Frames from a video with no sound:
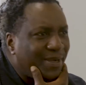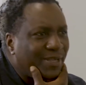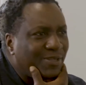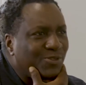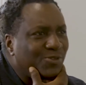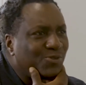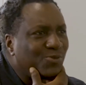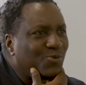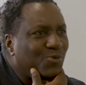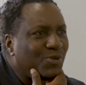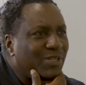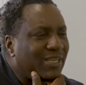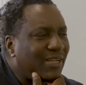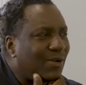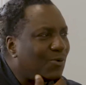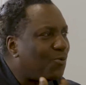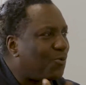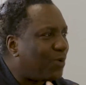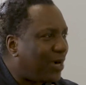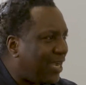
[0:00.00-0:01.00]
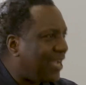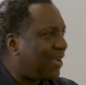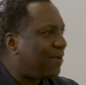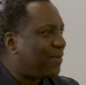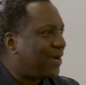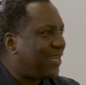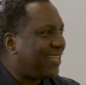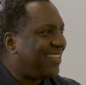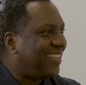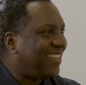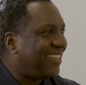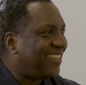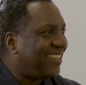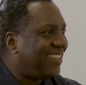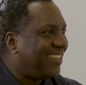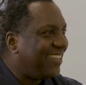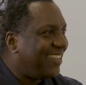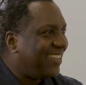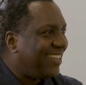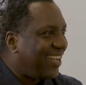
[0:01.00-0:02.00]
I used to wonder, why am I
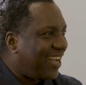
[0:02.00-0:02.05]
here?